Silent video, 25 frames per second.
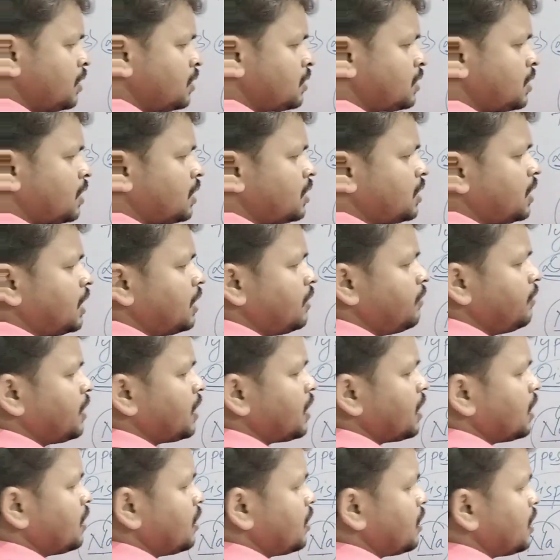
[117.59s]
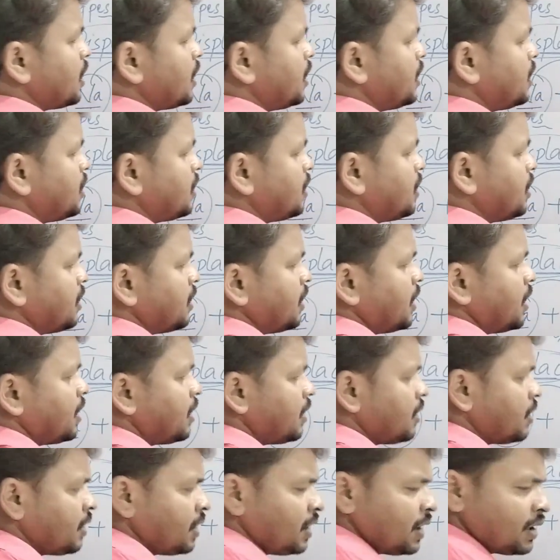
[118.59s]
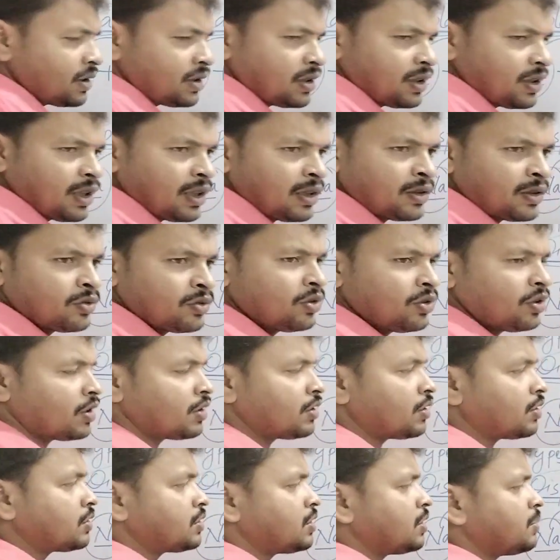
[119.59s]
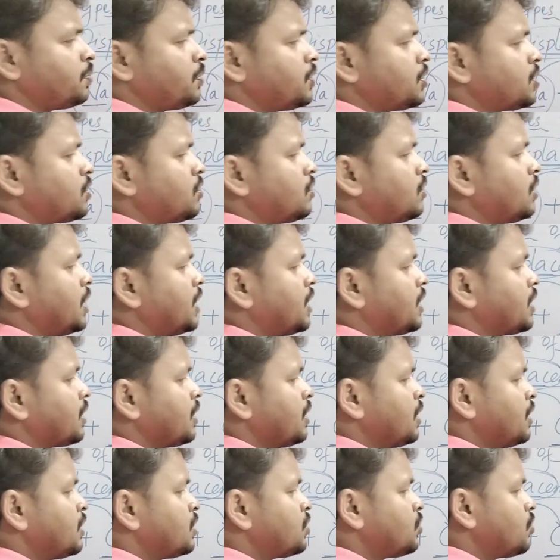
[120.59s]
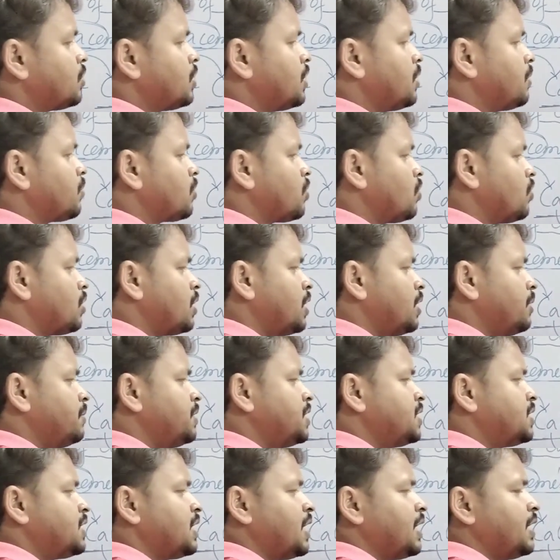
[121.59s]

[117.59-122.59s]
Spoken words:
Sir, then we can write NaCl2. You are not supposed to write. Sodium chloride means